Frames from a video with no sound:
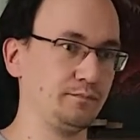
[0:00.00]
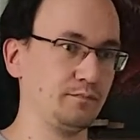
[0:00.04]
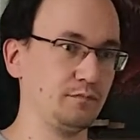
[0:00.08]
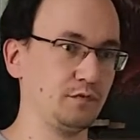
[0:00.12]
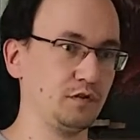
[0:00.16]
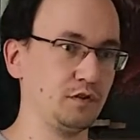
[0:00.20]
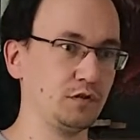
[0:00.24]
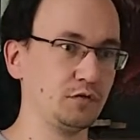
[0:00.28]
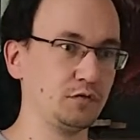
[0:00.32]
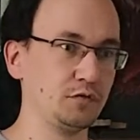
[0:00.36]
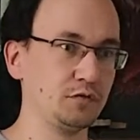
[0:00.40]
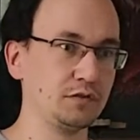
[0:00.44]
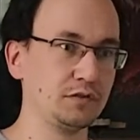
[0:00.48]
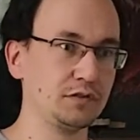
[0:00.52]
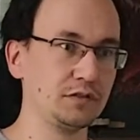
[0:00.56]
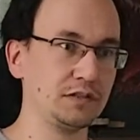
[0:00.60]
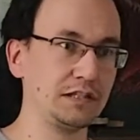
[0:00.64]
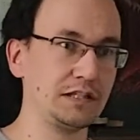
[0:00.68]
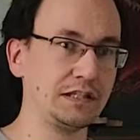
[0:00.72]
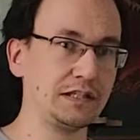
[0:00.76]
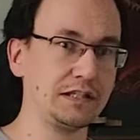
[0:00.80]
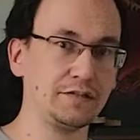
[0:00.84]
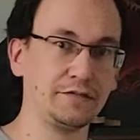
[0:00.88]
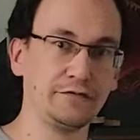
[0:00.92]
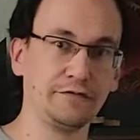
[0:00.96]
don't
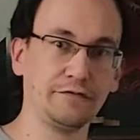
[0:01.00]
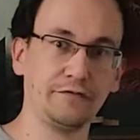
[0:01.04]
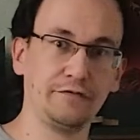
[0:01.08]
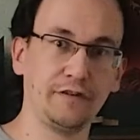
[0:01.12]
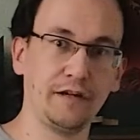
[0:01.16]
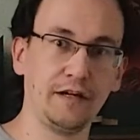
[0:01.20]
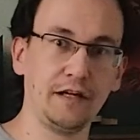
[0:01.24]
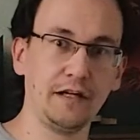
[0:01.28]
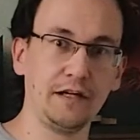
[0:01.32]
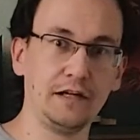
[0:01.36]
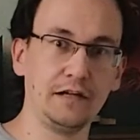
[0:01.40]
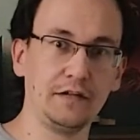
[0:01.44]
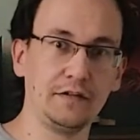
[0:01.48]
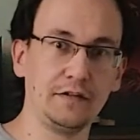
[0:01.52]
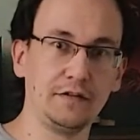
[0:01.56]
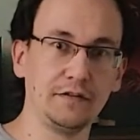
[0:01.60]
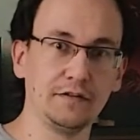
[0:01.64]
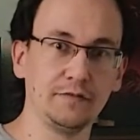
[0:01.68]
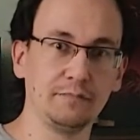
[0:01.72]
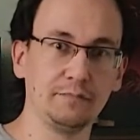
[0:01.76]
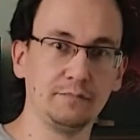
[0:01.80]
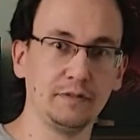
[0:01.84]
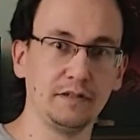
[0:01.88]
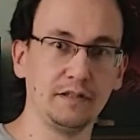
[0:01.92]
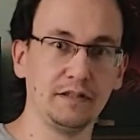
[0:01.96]
let failures
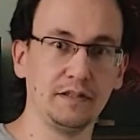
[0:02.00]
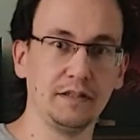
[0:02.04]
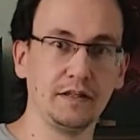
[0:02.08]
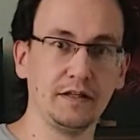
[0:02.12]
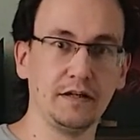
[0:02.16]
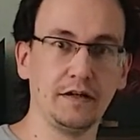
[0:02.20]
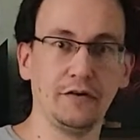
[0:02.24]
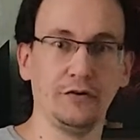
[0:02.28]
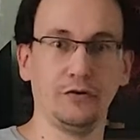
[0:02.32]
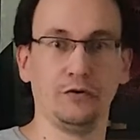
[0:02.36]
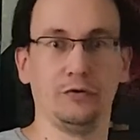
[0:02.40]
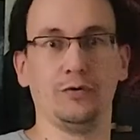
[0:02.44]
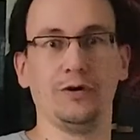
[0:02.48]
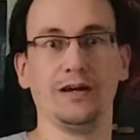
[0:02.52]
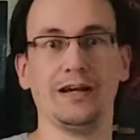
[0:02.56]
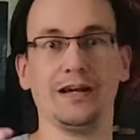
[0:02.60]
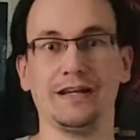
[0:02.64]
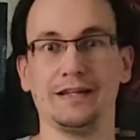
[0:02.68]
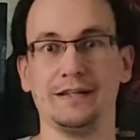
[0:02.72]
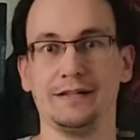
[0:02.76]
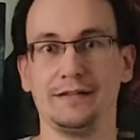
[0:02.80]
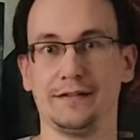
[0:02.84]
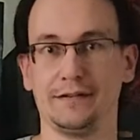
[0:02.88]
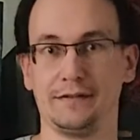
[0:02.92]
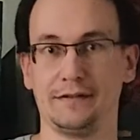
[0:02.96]
be
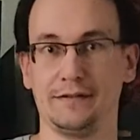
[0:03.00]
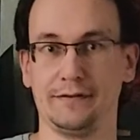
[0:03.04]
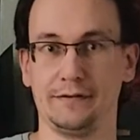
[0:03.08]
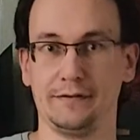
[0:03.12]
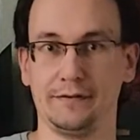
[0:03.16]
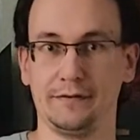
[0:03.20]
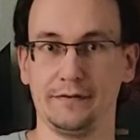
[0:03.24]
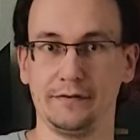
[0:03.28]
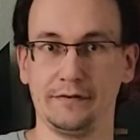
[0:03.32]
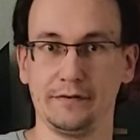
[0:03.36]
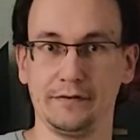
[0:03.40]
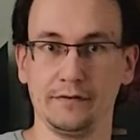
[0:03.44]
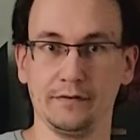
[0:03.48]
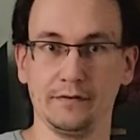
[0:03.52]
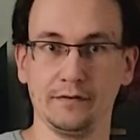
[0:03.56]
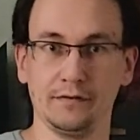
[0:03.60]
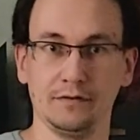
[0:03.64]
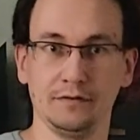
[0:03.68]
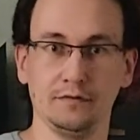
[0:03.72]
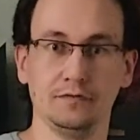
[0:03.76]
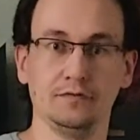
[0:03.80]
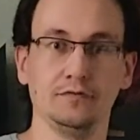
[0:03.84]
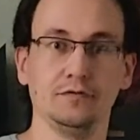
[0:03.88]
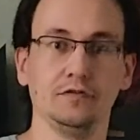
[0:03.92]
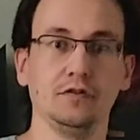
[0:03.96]
erased.
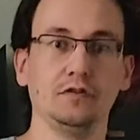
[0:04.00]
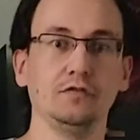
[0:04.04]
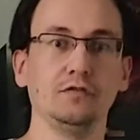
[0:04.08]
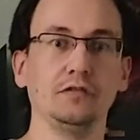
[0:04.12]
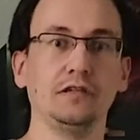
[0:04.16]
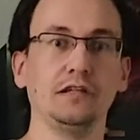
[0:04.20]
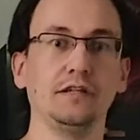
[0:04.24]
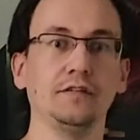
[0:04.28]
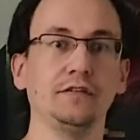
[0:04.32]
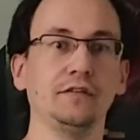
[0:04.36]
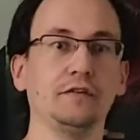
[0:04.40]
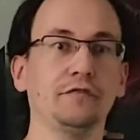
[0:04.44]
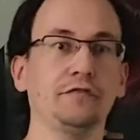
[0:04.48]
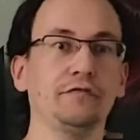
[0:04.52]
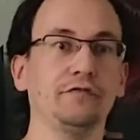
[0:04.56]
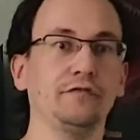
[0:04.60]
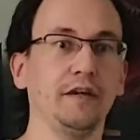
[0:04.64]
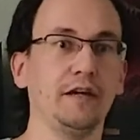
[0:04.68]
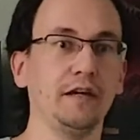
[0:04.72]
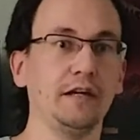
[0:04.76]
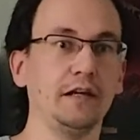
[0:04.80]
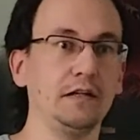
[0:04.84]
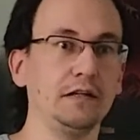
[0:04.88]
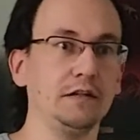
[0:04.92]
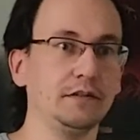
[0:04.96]
Don't let your
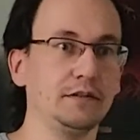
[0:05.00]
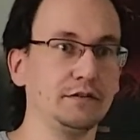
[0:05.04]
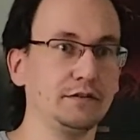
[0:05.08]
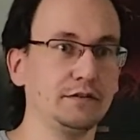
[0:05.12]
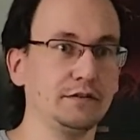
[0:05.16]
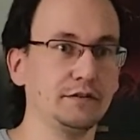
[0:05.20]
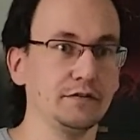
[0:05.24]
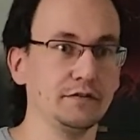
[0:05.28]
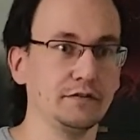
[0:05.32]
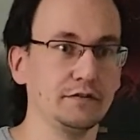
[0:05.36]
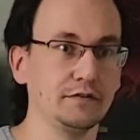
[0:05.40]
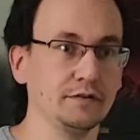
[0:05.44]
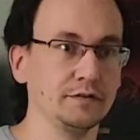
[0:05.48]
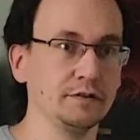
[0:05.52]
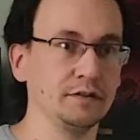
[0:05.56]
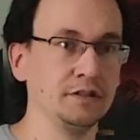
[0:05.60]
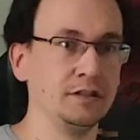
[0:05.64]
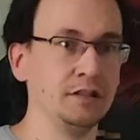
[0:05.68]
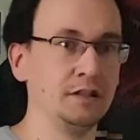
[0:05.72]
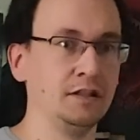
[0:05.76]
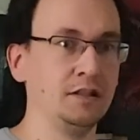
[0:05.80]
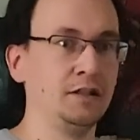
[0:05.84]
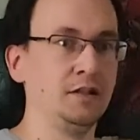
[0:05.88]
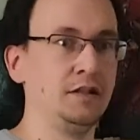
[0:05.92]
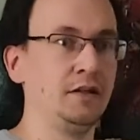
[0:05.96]
failures
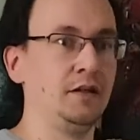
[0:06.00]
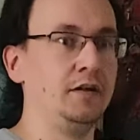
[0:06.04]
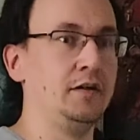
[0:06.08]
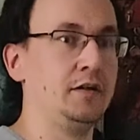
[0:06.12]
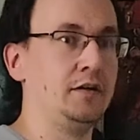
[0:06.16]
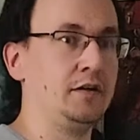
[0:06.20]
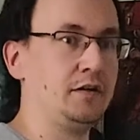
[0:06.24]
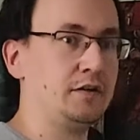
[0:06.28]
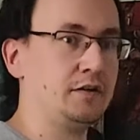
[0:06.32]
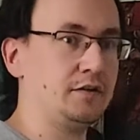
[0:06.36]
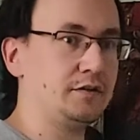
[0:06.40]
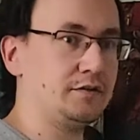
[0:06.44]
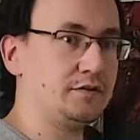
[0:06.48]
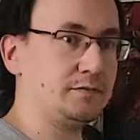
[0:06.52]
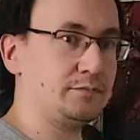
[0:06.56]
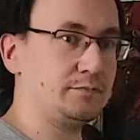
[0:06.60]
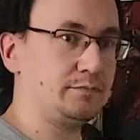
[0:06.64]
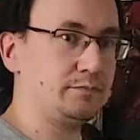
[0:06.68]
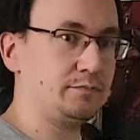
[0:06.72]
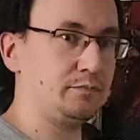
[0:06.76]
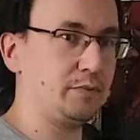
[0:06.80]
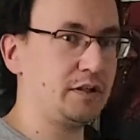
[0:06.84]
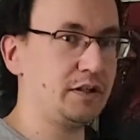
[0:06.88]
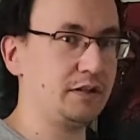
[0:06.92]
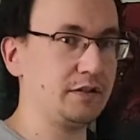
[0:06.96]

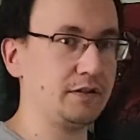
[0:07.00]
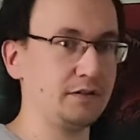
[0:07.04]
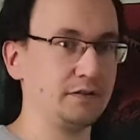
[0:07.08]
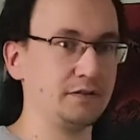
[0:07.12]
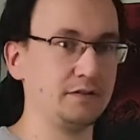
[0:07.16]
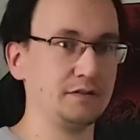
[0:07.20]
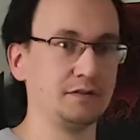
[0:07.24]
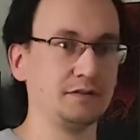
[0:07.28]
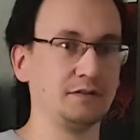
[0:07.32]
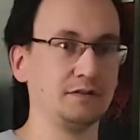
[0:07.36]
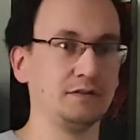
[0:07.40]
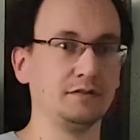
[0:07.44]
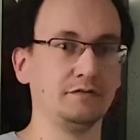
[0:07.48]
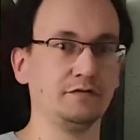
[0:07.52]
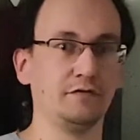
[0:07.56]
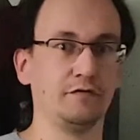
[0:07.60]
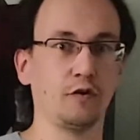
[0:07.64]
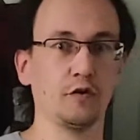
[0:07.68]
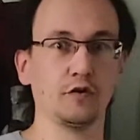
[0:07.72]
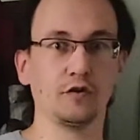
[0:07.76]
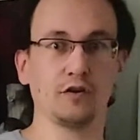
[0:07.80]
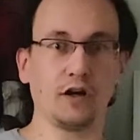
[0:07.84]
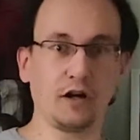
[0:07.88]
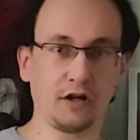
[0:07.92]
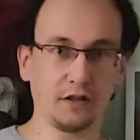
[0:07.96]
be
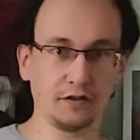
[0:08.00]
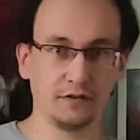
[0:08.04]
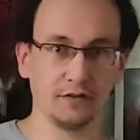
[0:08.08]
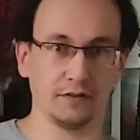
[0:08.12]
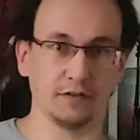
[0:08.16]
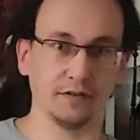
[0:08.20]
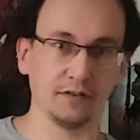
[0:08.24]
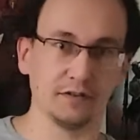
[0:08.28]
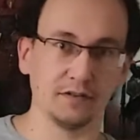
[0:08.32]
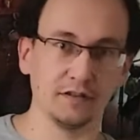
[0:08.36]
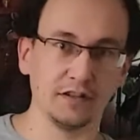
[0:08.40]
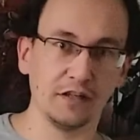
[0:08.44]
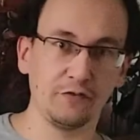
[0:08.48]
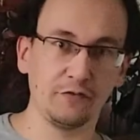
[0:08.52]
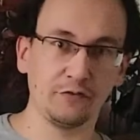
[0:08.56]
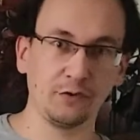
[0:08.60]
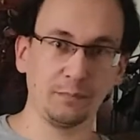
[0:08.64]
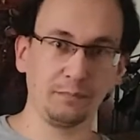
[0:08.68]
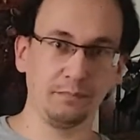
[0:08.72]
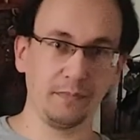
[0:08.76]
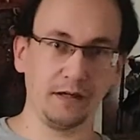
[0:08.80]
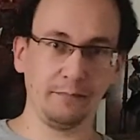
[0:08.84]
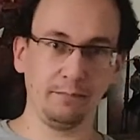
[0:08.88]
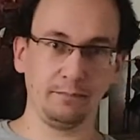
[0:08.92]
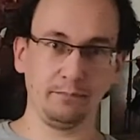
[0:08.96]
forgotten.
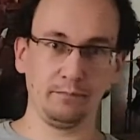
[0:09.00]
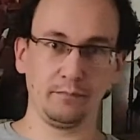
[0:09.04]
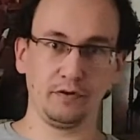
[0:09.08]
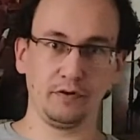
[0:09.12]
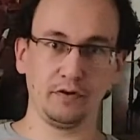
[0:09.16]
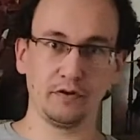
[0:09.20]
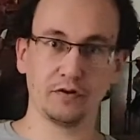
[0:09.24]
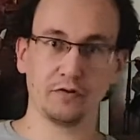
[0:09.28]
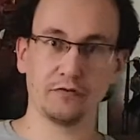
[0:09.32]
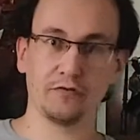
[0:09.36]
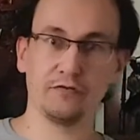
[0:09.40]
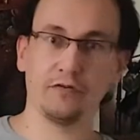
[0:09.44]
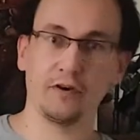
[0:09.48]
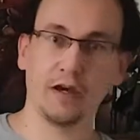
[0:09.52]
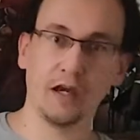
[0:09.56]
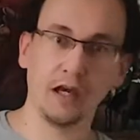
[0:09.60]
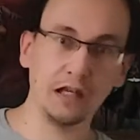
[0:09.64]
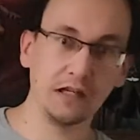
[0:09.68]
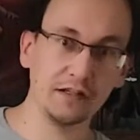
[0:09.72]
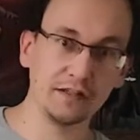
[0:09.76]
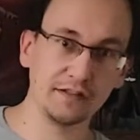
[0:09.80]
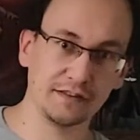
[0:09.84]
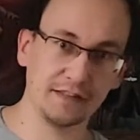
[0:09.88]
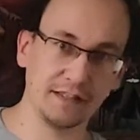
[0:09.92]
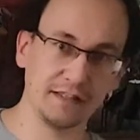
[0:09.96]
Remember your
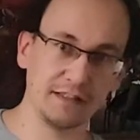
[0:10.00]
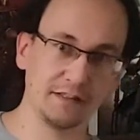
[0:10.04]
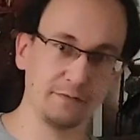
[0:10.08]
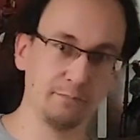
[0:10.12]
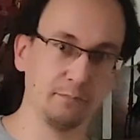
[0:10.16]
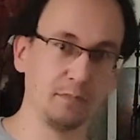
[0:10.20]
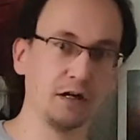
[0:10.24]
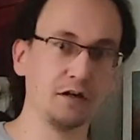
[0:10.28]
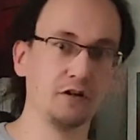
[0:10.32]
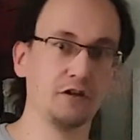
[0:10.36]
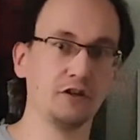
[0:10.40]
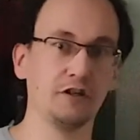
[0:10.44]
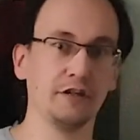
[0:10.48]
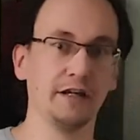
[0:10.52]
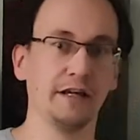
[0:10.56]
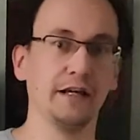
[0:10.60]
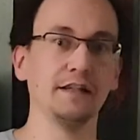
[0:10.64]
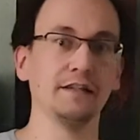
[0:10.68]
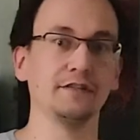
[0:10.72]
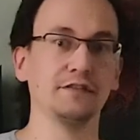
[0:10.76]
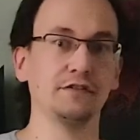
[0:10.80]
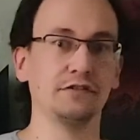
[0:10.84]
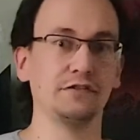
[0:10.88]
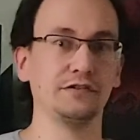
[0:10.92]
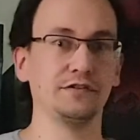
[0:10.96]
failings as much
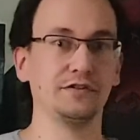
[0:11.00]
as your